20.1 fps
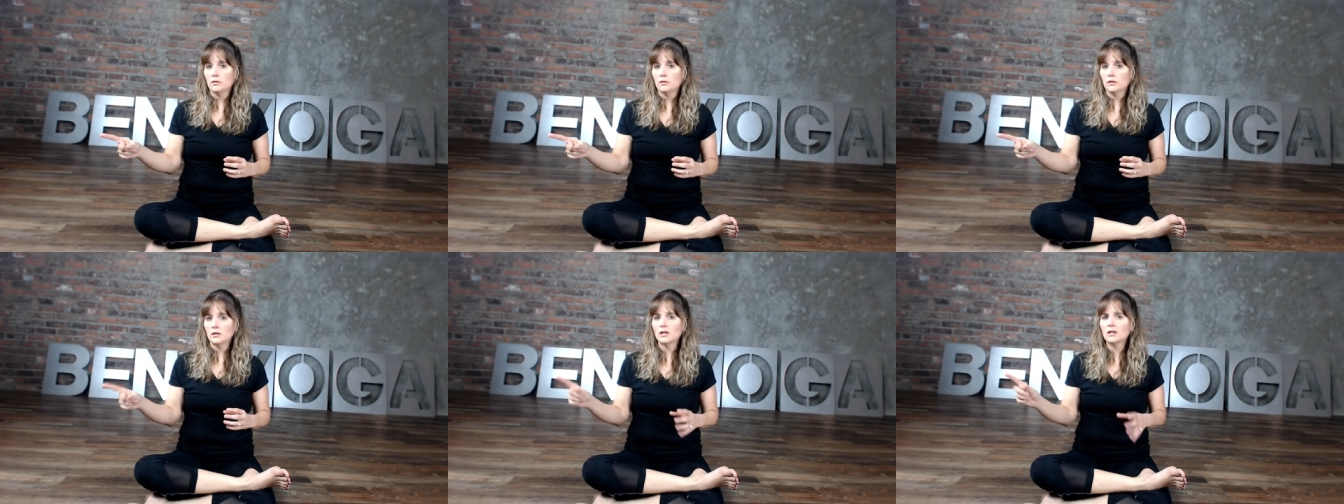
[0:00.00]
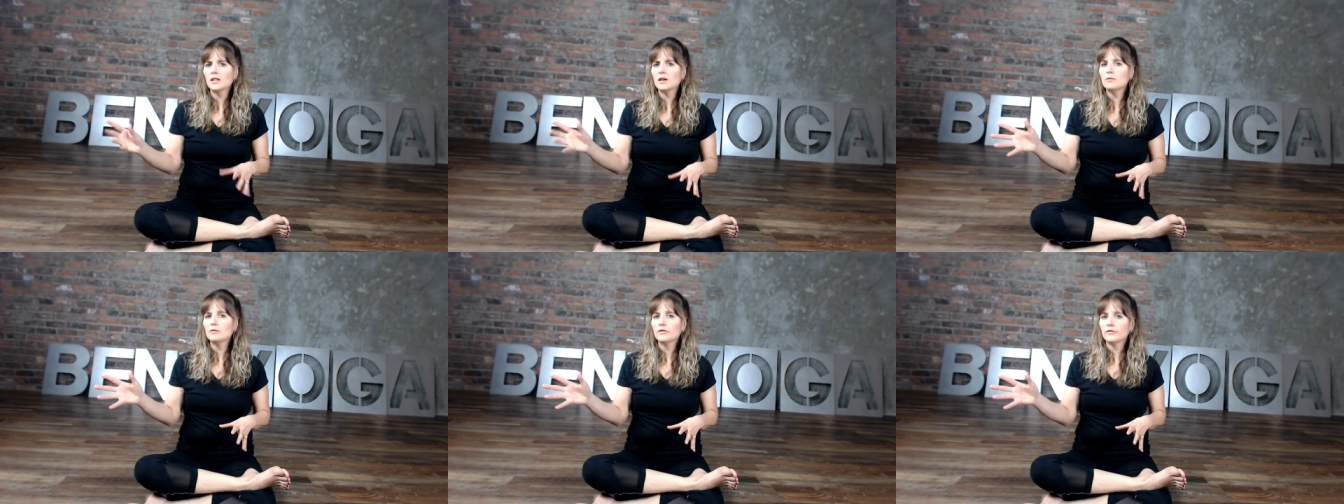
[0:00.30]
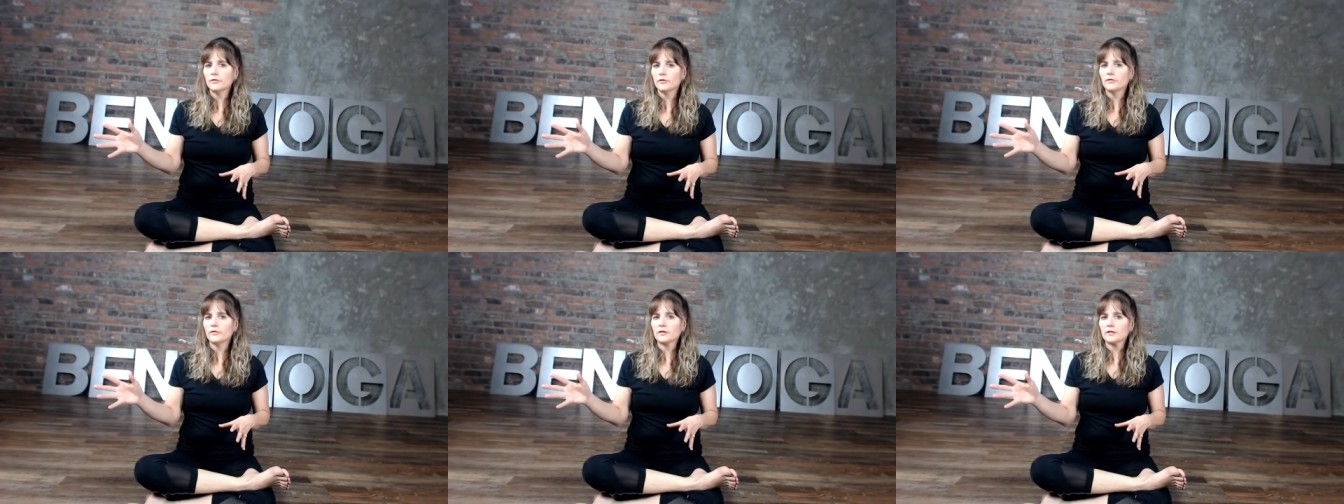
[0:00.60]
Think that one
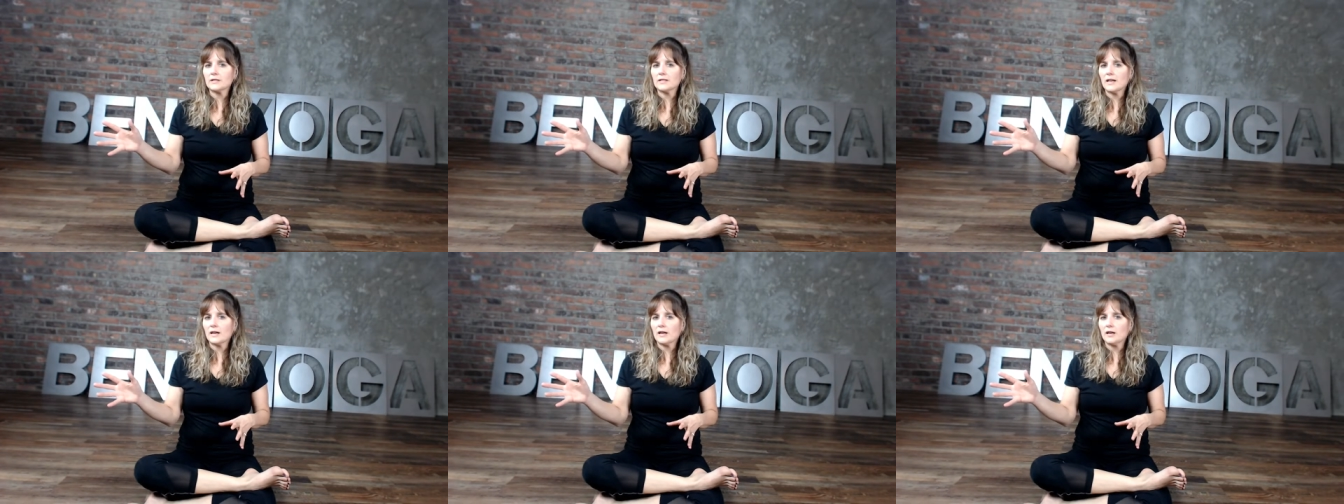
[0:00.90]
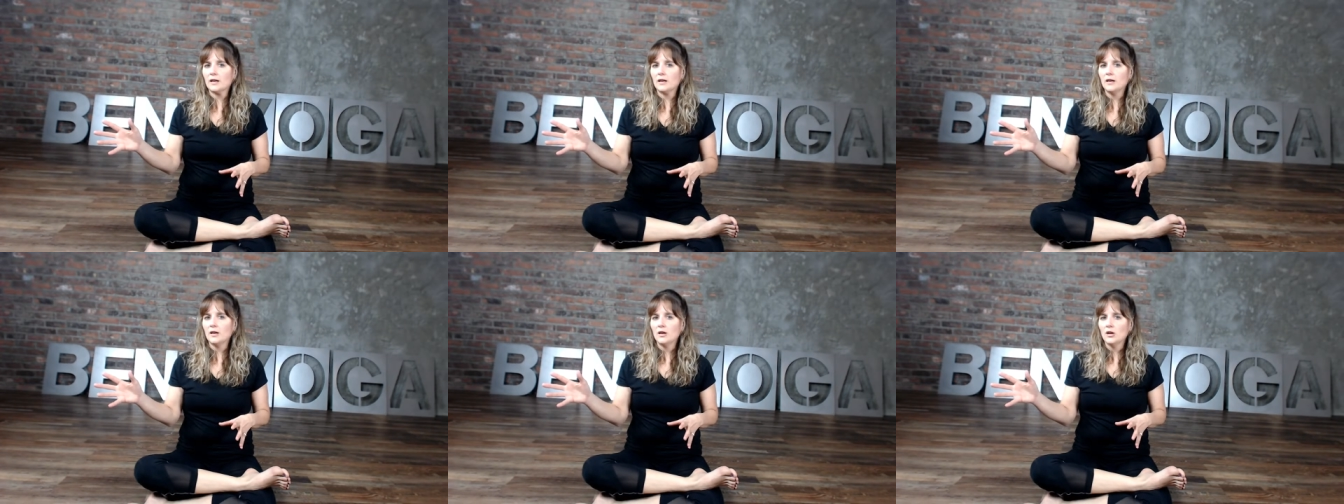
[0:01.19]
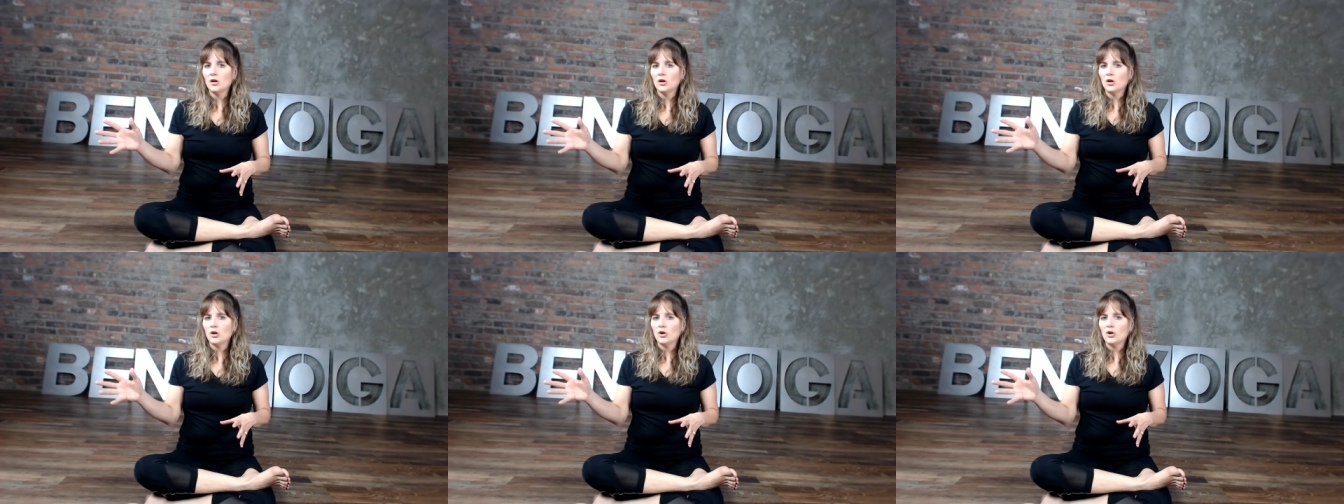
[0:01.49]
through for a second.
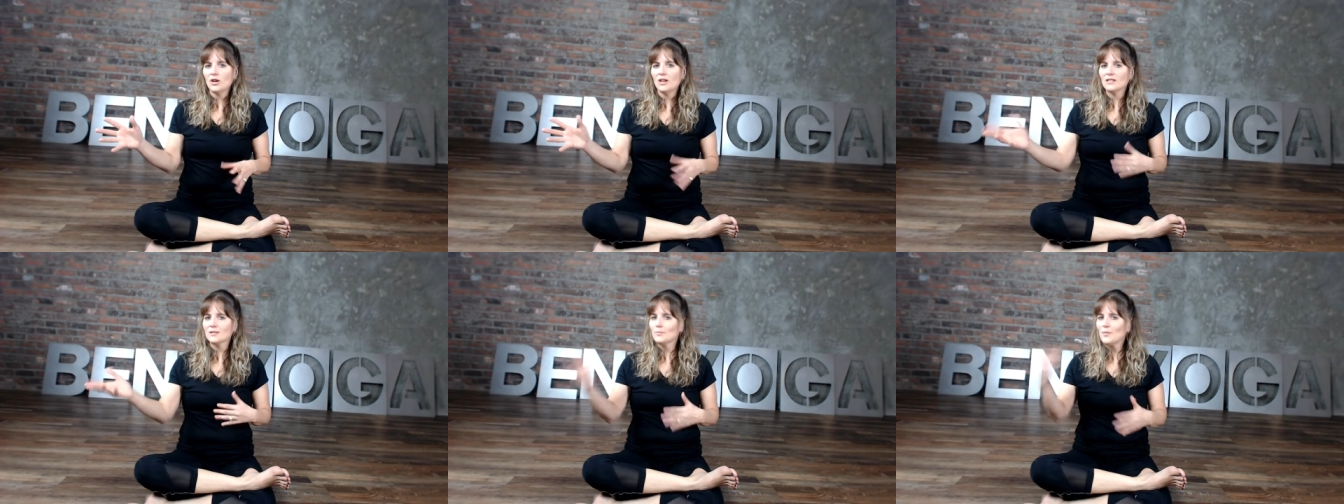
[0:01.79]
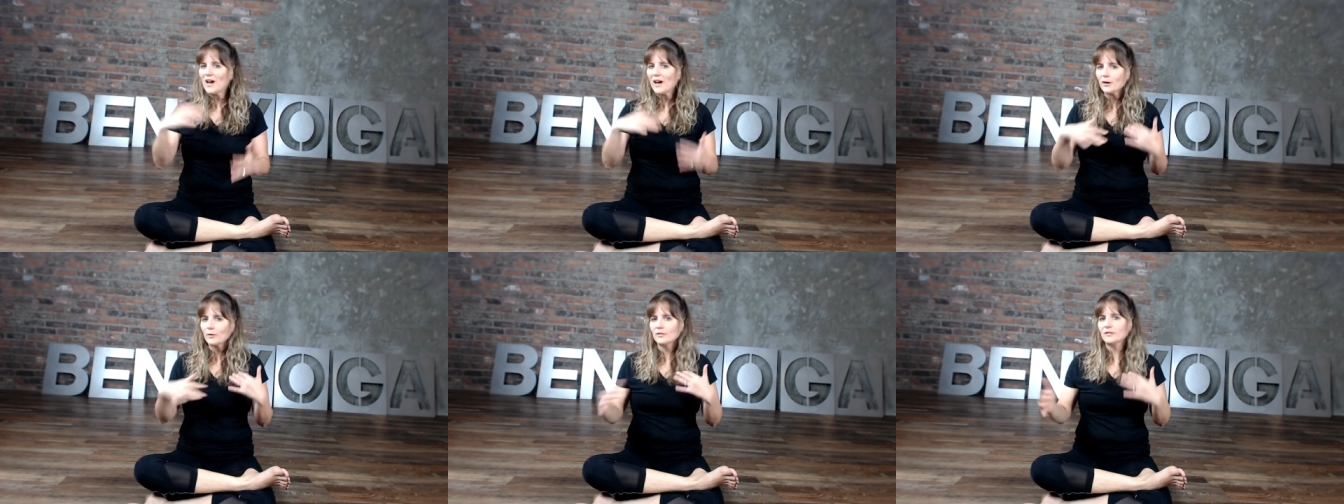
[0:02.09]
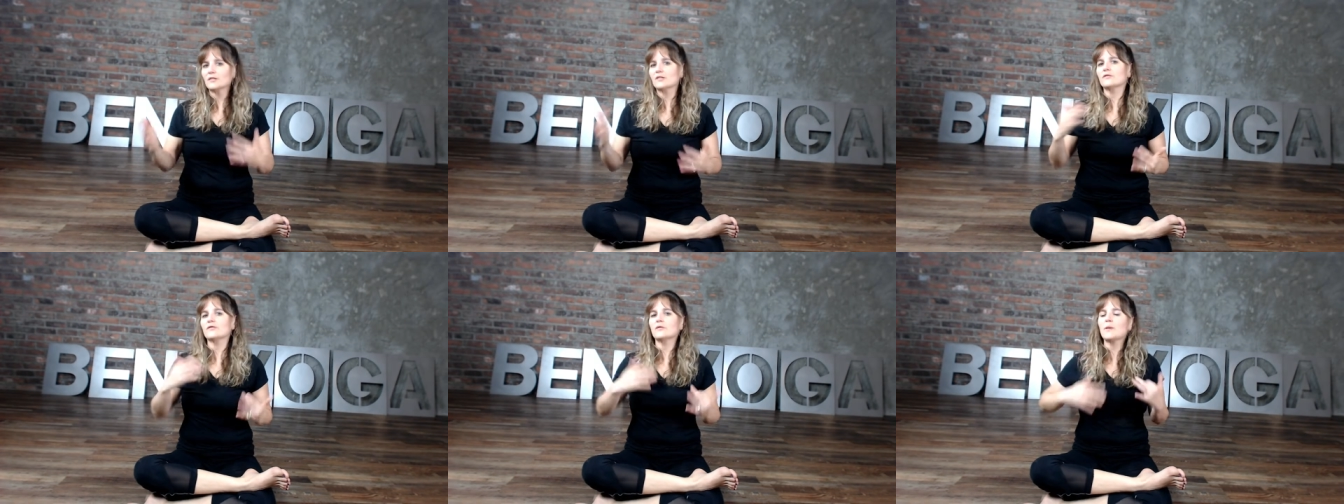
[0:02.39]
It's
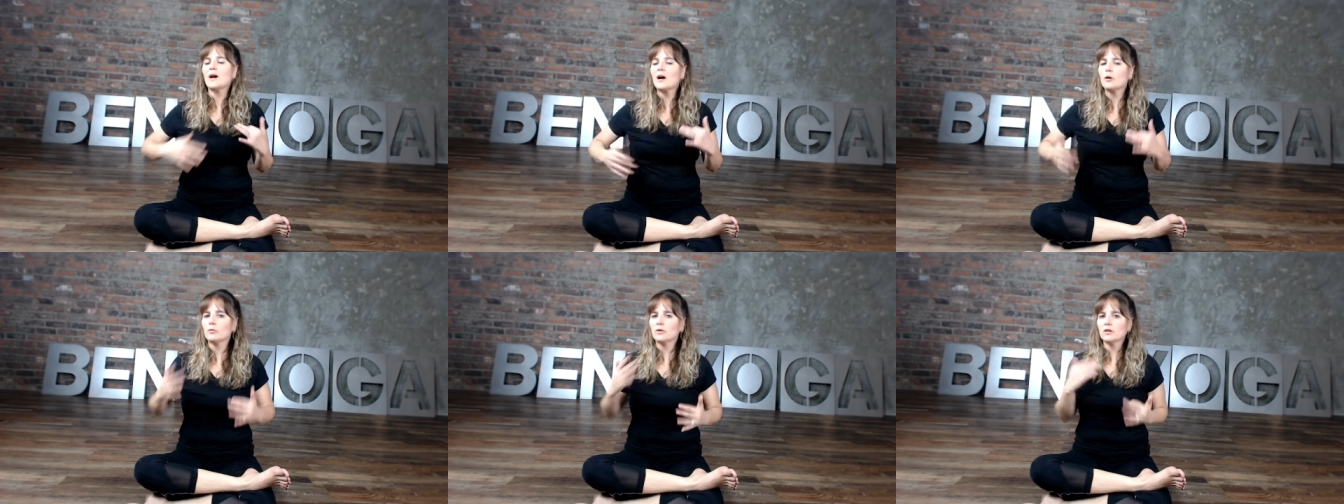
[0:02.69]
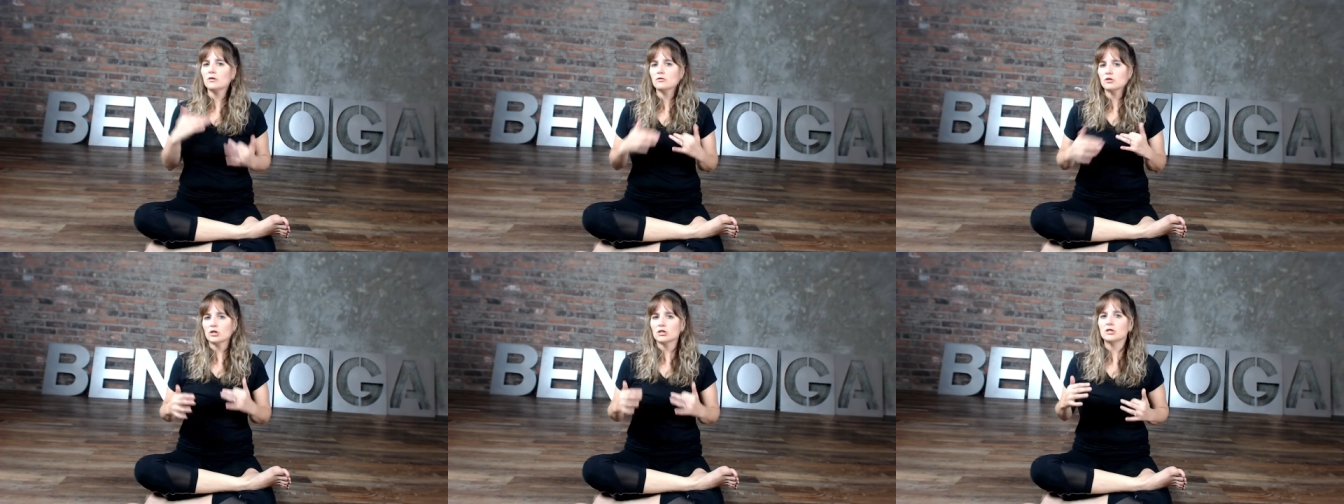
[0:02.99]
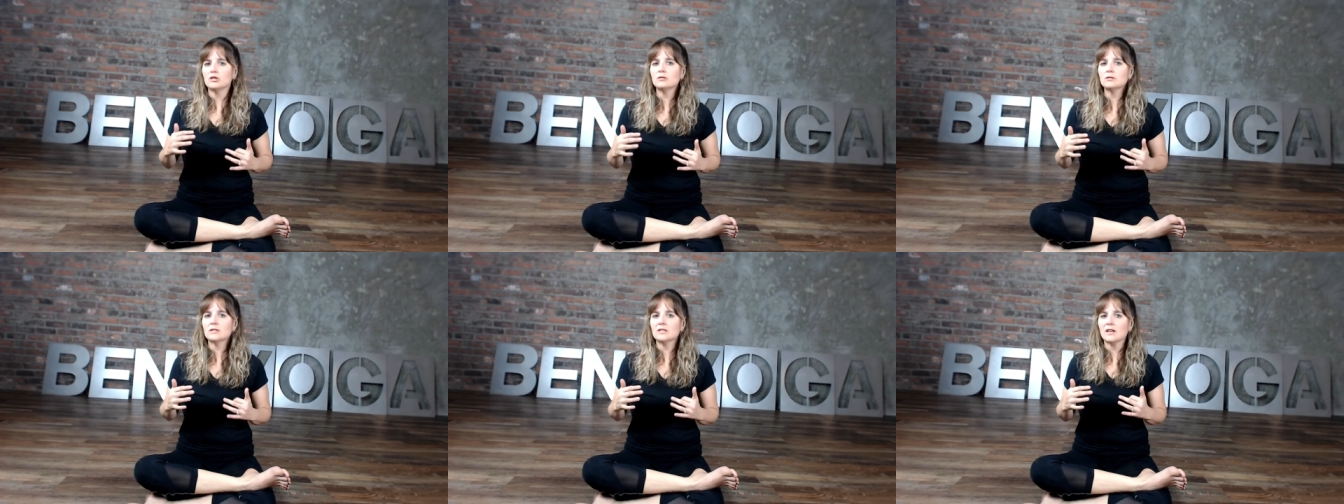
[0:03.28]
backwards from how we usually
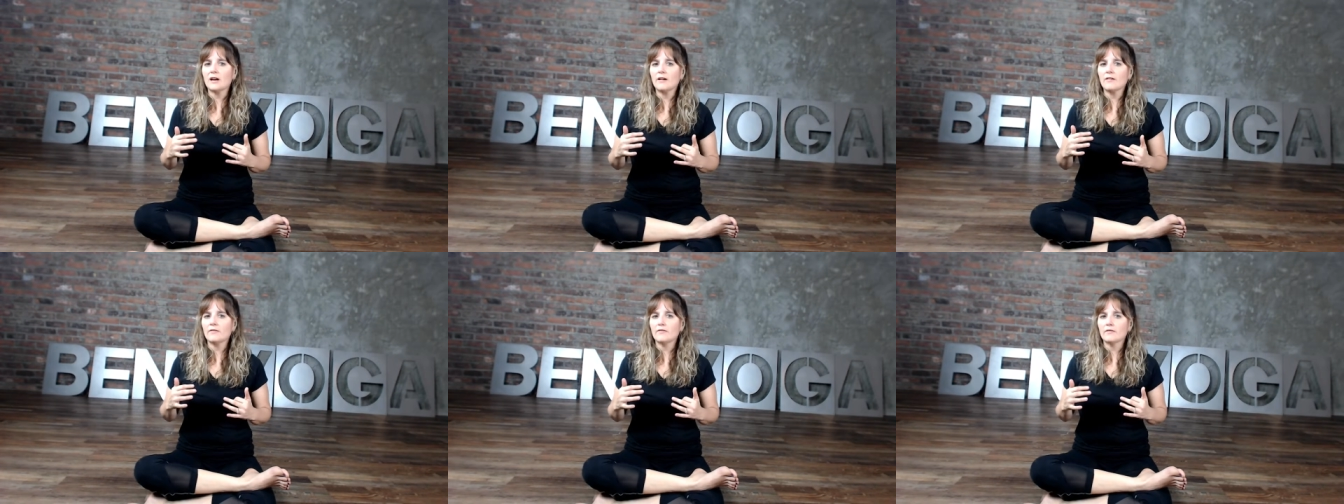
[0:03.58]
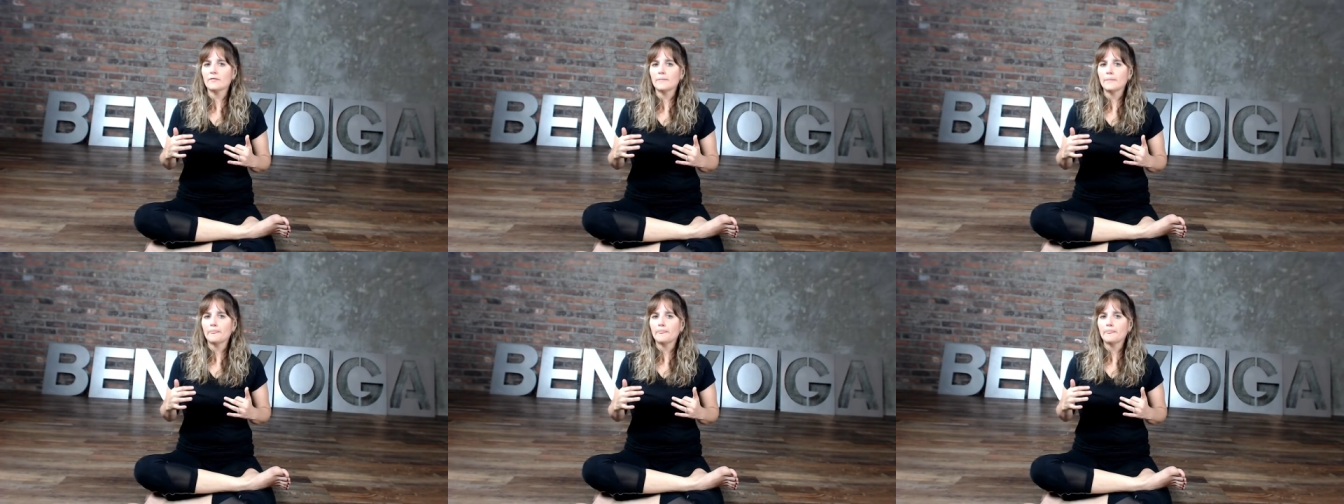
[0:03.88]
do stuff.